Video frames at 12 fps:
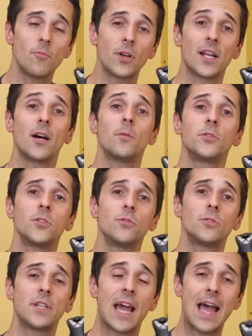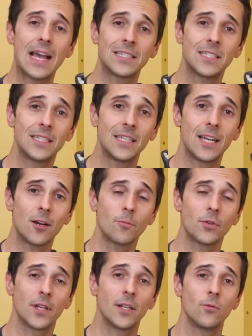but it helps you taxi the
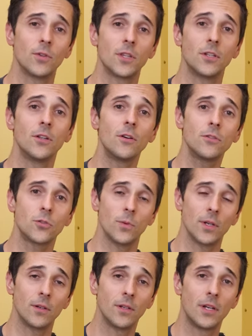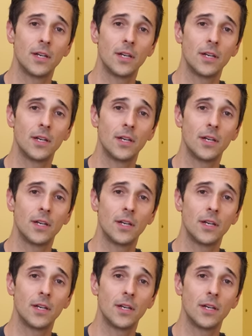airplane with the nose wheel.